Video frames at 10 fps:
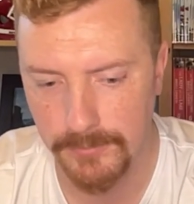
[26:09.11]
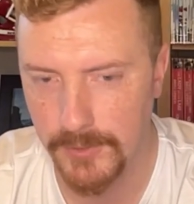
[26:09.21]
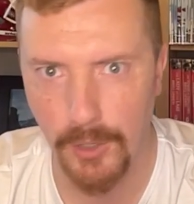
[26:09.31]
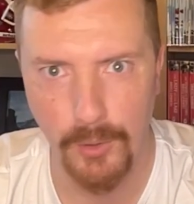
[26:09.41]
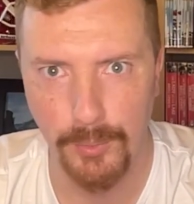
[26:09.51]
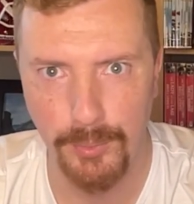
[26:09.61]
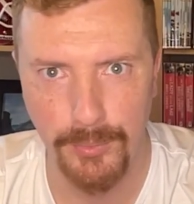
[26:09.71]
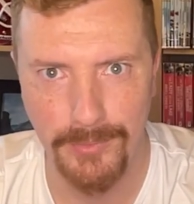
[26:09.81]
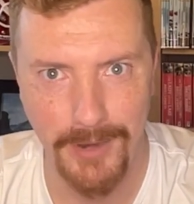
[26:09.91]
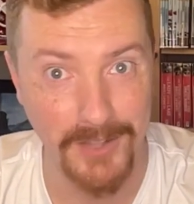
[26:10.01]
So,
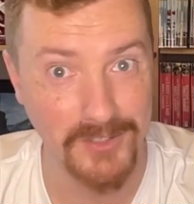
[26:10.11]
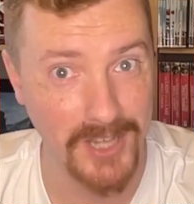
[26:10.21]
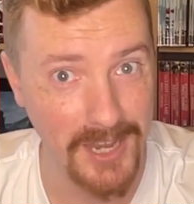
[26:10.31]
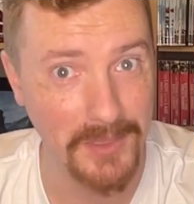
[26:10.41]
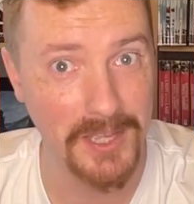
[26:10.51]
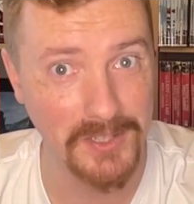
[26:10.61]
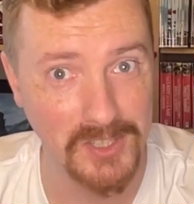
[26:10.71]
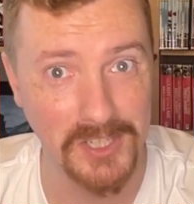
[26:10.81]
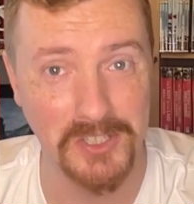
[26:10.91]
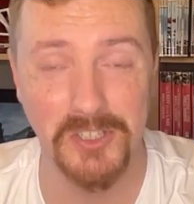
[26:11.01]
not saying that
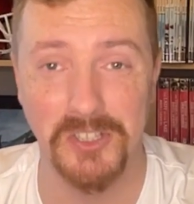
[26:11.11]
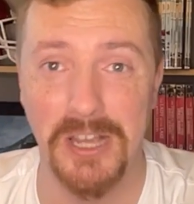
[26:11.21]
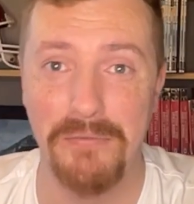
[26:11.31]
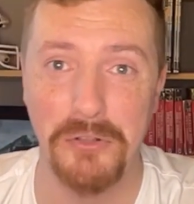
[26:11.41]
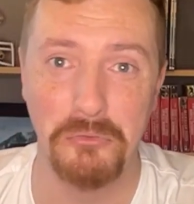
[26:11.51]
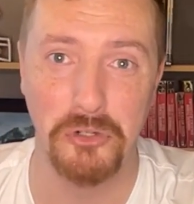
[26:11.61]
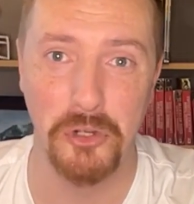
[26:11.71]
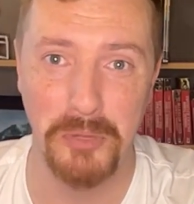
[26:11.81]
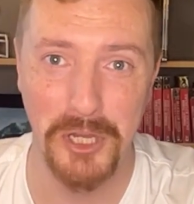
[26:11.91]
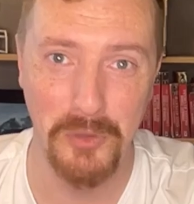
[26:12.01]
6-7
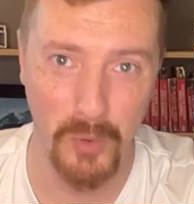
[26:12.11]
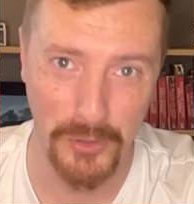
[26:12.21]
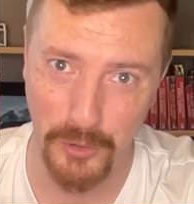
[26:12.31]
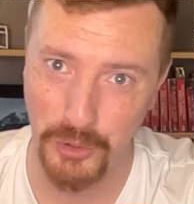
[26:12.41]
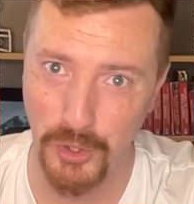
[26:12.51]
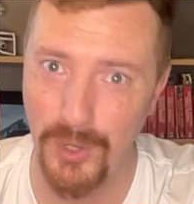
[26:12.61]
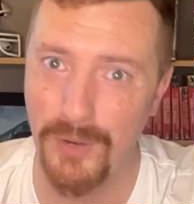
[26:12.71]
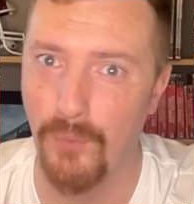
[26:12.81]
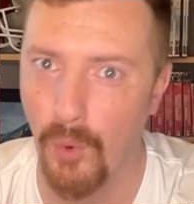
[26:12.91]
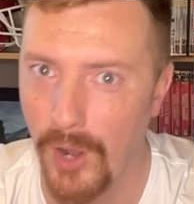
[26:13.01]
should be what they're
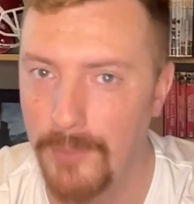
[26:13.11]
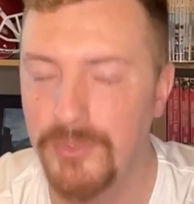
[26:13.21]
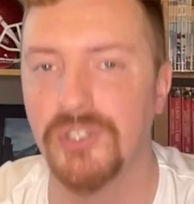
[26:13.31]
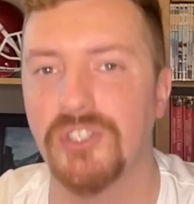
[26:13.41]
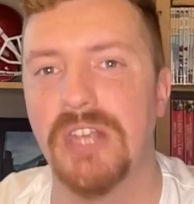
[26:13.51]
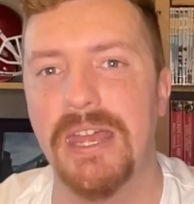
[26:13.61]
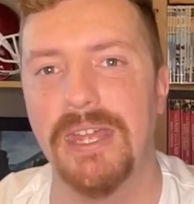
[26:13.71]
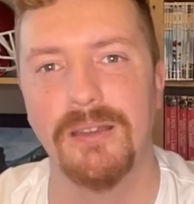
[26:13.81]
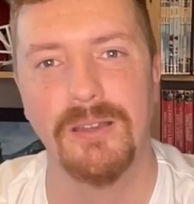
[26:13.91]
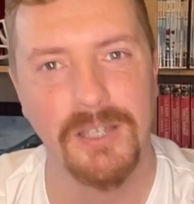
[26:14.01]
shooting for. I'm just
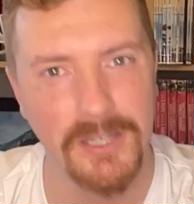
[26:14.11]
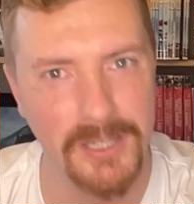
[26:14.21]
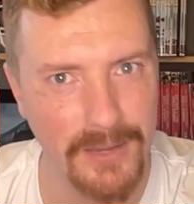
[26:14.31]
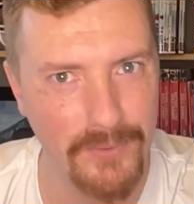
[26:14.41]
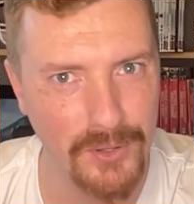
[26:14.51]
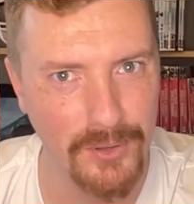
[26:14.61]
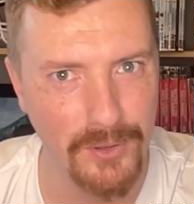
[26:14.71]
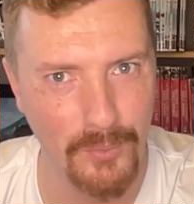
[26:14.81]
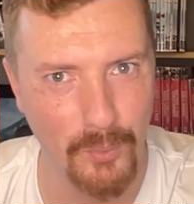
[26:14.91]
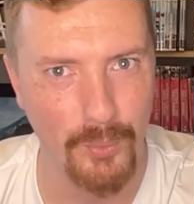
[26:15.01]
saying,
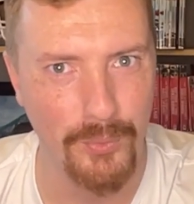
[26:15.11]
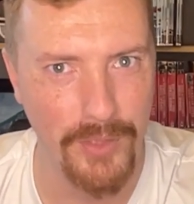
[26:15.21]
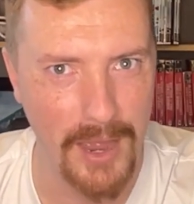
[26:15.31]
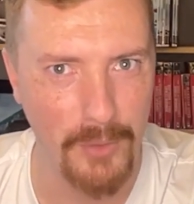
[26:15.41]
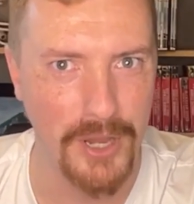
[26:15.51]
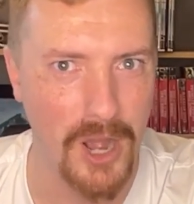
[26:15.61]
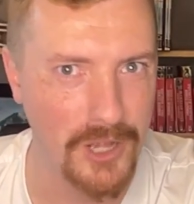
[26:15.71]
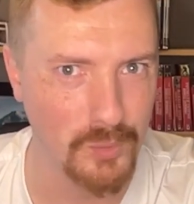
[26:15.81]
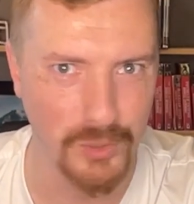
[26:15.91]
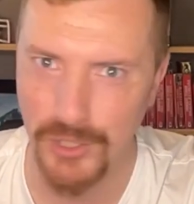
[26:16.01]
given how the
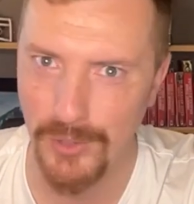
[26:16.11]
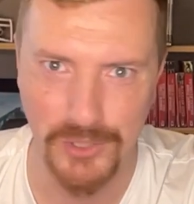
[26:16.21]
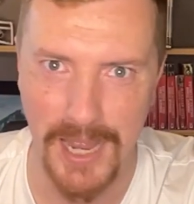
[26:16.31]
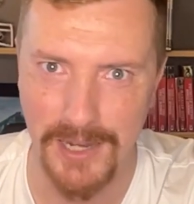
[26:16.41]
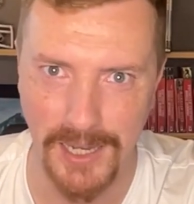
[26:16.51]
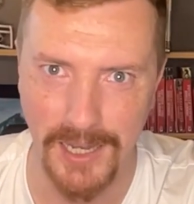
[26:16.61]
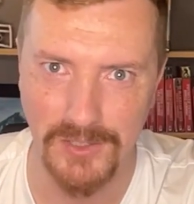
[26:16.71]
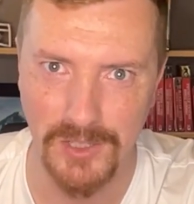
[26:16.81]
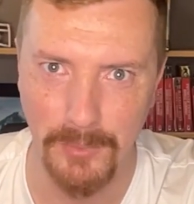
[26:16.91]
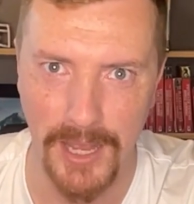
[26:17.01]
odds were so stacked
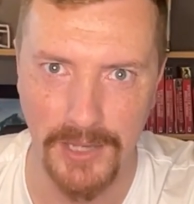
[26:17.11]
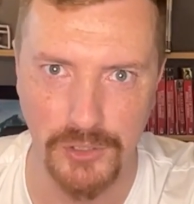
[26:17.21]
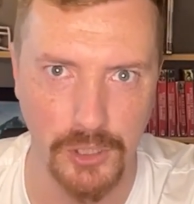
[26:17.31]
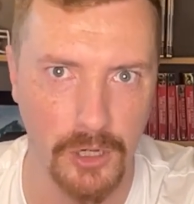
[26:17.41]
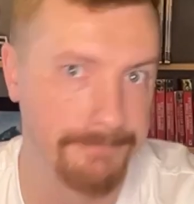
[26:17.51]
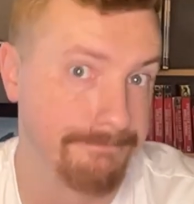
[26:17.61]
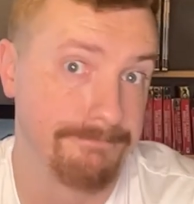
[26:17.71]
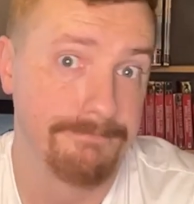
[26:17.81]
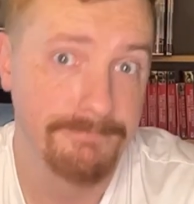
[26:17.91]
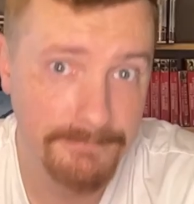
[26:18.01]
against them last year,
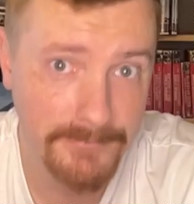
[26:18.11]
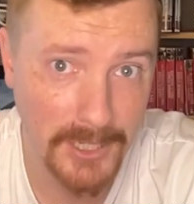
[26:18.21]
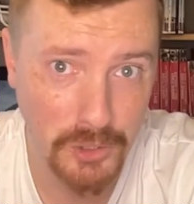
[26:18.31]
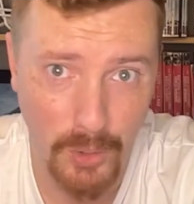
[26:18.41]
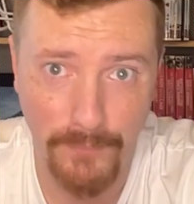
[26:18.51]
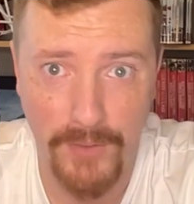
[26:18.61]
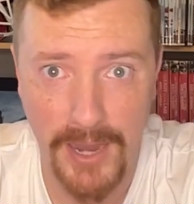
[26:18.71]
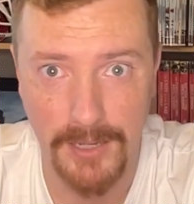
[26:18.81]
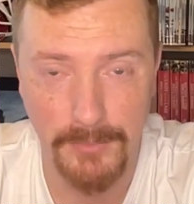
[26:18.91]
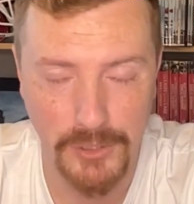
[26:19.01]
they showed
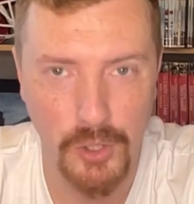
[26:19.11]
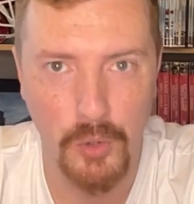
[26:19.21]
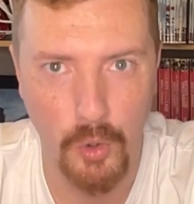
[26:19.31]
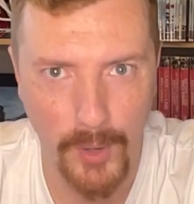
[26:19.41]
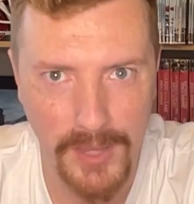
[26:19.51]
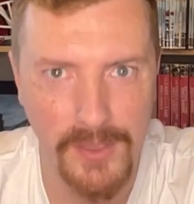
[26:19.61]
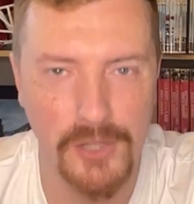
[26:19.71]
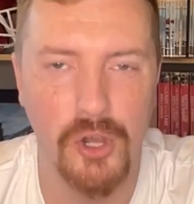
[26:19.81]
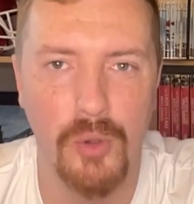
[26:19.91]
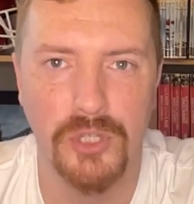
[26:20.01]
fight. They showed grit. They
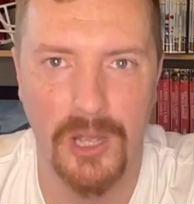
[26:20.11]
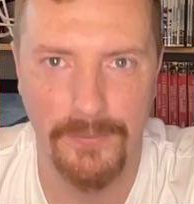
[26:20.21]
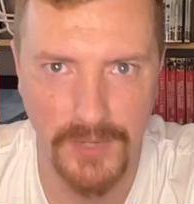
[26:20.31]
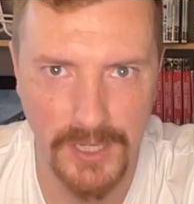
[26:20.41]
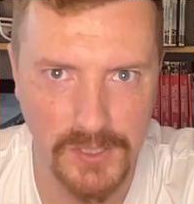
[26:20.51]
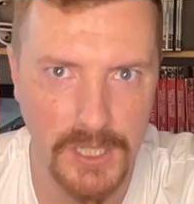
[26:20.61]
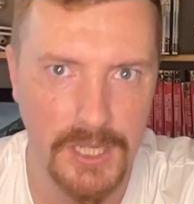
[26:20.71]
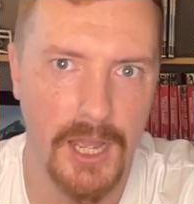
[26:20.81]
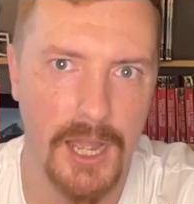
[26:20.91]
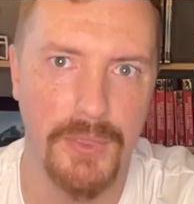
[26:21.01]
showed toughness.
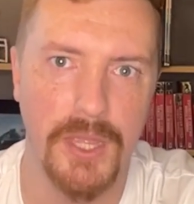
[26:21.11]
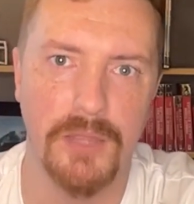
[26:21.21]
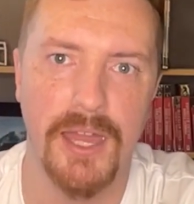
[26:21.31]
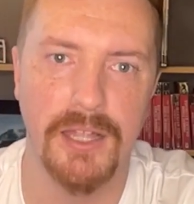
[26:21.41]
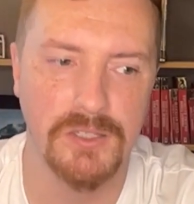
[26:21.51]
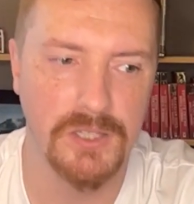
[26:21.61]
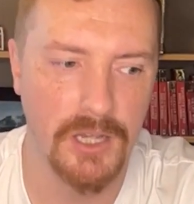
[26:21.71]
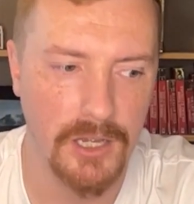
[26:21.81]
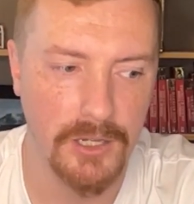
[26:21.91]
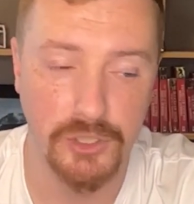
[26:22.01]
I think that's
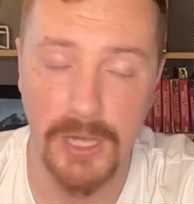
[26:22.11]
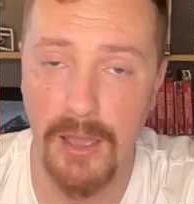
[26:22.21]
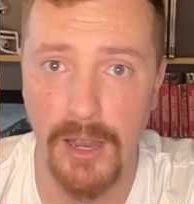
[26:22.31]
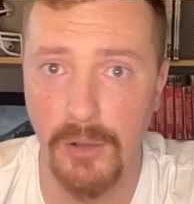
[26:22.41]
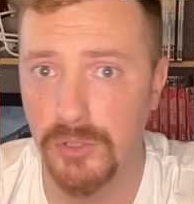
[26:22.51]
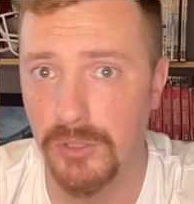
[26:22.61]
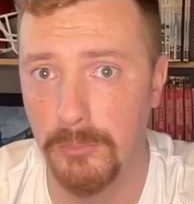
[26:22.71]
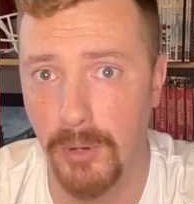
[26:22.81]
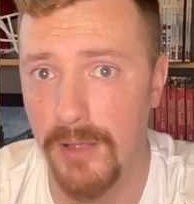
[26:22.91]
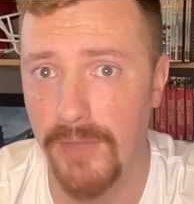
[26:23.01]
a shout out to
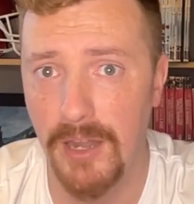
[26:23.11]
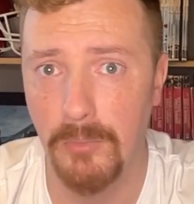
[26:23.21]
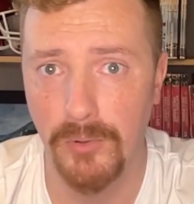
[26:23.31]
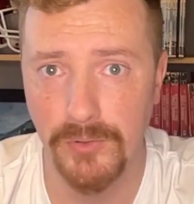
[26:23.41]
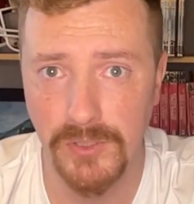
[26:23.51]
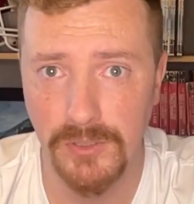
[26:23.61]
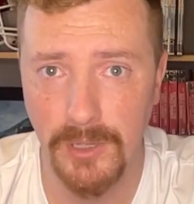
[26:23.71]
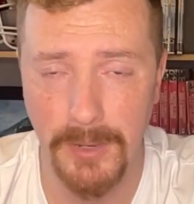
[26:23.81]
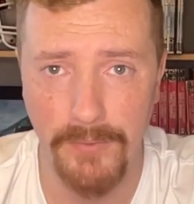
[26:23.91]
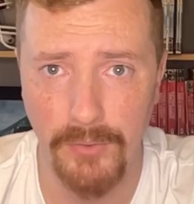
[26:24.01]
Brent Venables
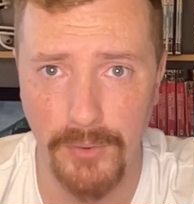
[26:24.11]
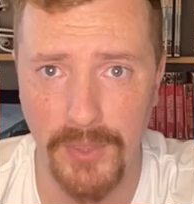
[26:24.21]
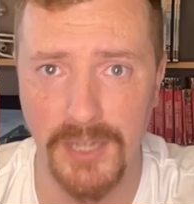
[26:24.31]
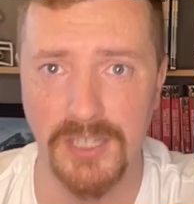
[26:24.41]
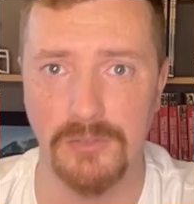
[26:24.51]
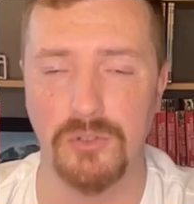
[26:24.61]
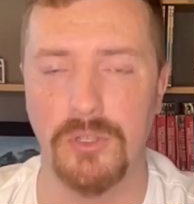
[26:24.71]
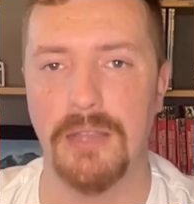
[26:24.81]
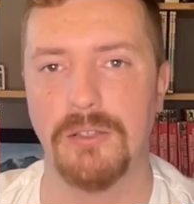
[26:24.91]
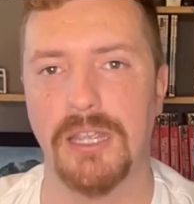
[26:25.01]
above everything to
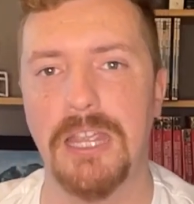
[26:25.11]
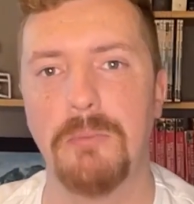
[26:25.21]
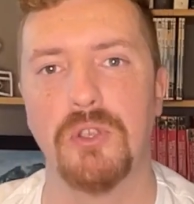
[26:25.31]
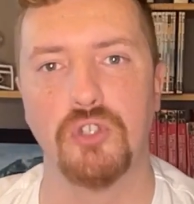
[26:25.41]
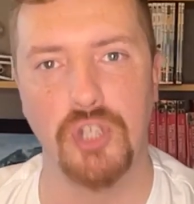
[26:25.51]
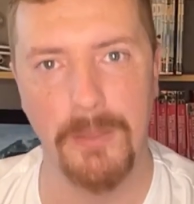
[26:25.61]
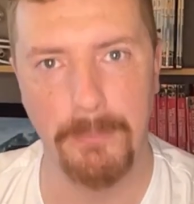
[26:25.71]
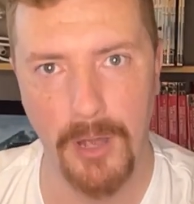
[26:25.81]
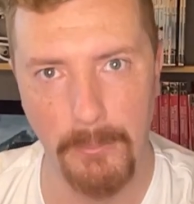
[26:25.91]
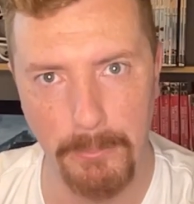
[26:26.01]
keep the
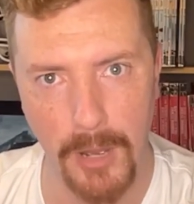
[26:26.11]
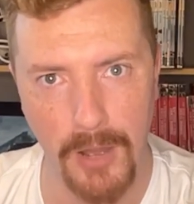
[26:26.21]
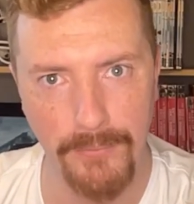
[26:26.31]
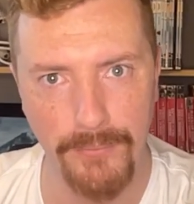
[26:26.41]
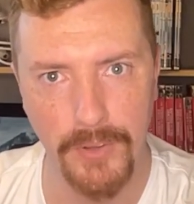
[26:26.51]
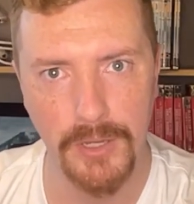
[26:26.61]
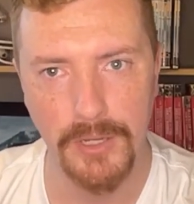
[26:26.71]
ship above.